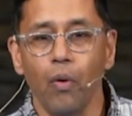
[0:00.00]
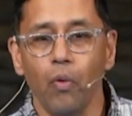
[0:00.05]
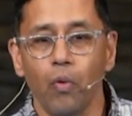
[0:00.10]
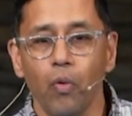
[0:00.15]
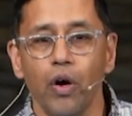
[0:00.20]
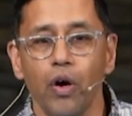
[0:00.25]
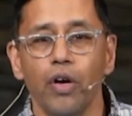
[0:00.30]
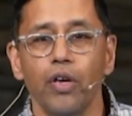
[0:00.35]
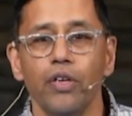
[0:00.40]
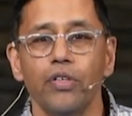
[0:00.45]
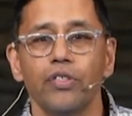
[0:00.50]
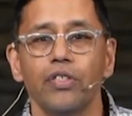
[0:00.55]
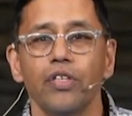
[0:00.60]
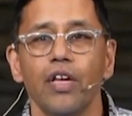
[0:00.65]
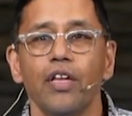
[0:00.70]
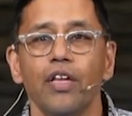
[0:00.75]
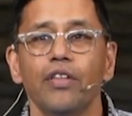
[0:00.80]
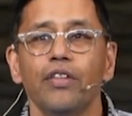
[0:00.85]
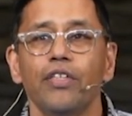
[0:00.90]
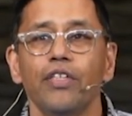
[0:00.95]
was
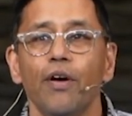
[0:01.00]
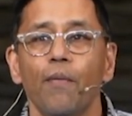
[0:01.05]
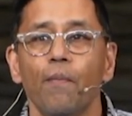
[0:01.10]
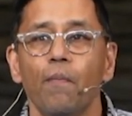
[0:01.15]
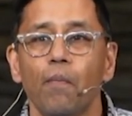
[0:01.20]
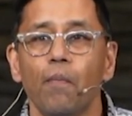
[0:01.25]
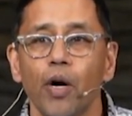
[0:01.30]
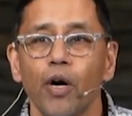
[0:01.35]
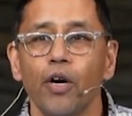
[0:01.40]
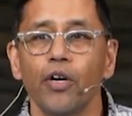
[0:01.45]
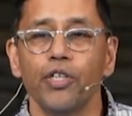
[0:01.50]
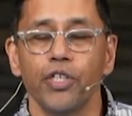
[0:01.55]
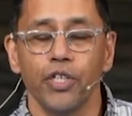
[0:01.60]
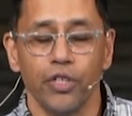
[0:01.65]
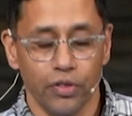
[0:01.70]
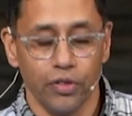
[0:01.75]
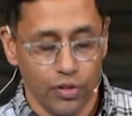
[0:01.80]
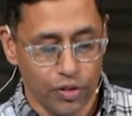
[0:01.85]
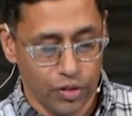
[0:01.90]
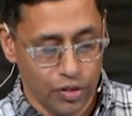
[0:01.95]
the
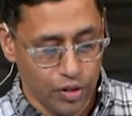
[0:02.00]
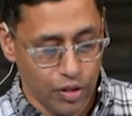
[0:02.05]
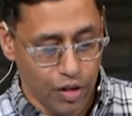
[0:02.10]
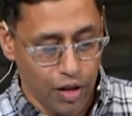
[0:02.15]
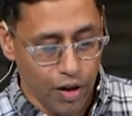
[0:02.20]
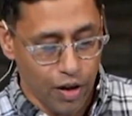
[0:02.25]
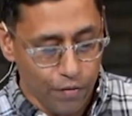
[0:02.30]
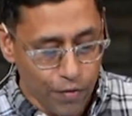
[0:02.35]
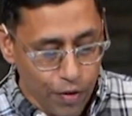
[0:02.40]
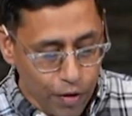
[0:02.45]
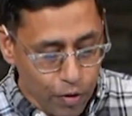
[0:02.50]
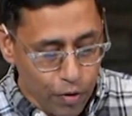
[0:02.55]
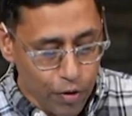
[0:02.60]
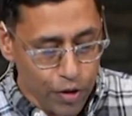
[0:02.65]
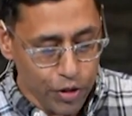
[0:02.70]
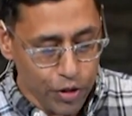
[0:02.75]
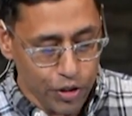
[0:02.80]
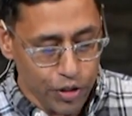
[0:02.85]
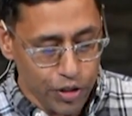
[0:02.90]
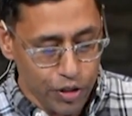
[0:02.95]
emergence of a
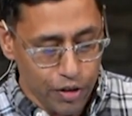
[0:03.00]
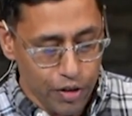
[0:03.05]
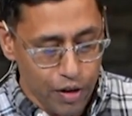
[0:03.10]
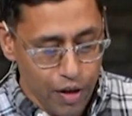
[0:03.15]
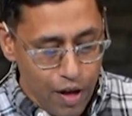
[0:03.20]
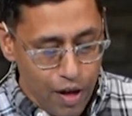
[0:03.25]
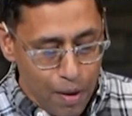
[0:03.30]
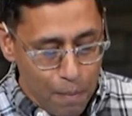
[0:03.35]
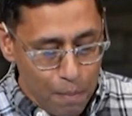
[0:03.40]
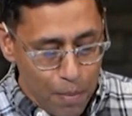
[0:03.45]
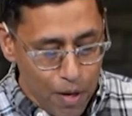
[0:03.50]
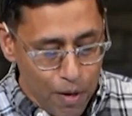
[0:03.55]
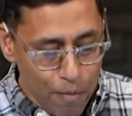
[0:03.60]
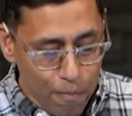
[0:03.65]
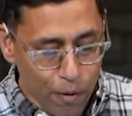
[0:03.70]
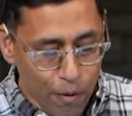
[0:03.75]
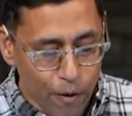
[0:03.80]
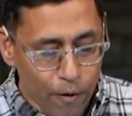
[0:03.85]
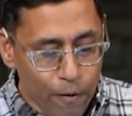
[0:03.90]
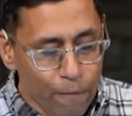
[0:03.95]
Christian
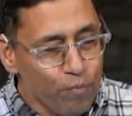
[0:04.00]
people.